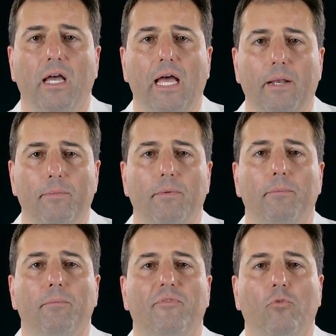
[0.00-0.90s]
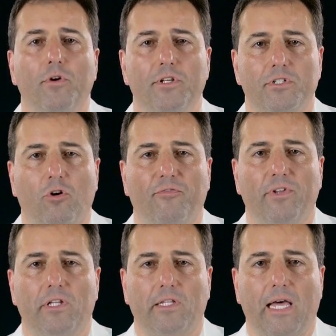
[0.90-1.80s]
And before you start
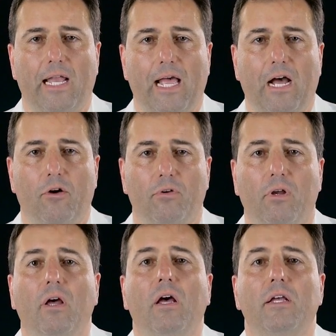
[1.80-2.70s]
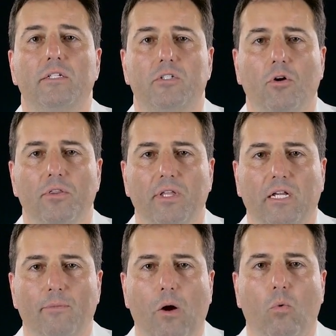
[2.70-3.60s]
filling that out, start
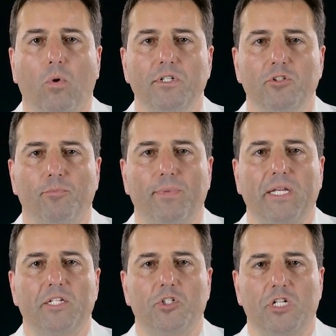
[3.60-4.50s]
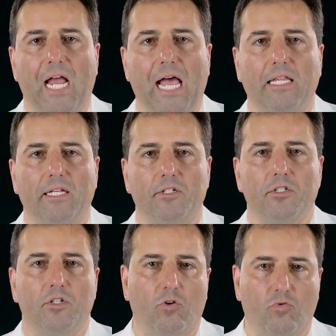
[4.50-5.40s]
thinking about what is your biggest
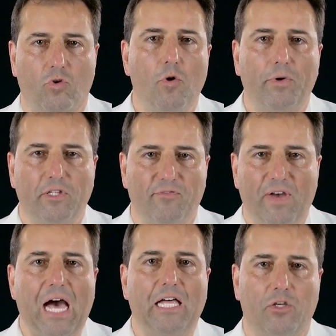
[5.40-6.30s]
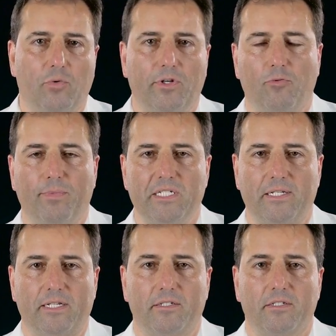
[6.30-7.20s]
challenge to growing the value in your
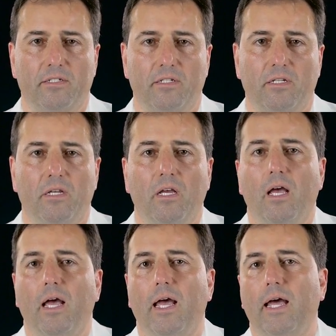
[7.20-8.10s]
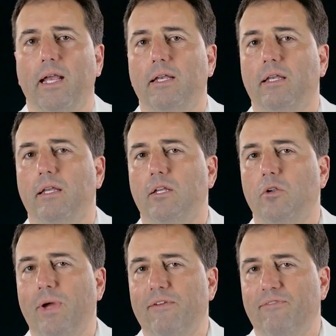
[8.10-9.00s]
business. And
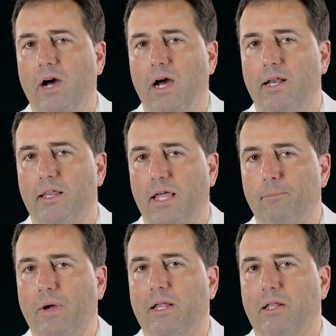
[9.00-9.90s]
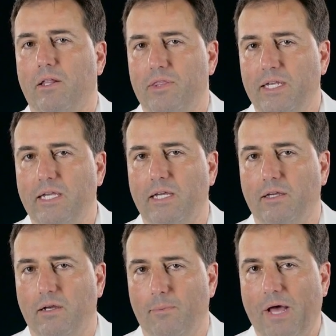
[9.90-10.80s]
you may find that by
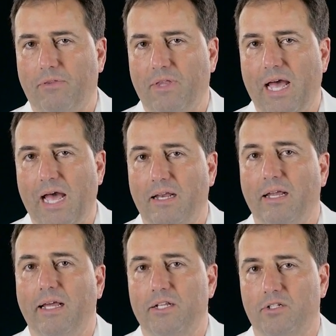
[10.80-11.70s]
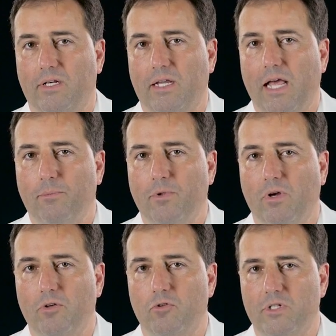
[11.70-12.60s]
thinking about that, it's going to help you
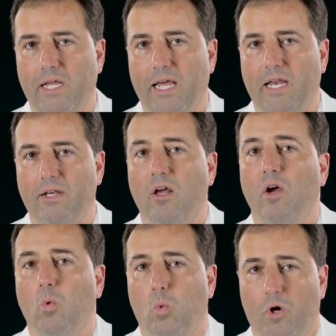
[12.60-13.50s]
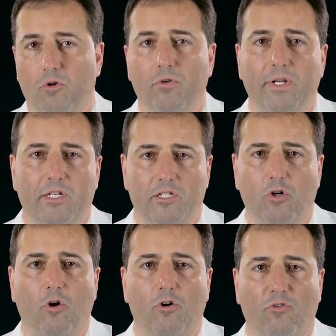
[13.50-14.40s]
understand where you need to
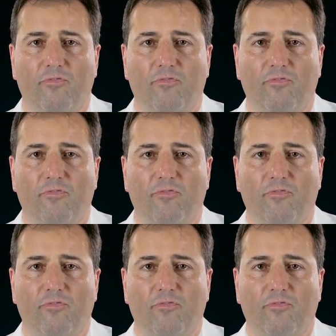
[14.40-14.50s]
start your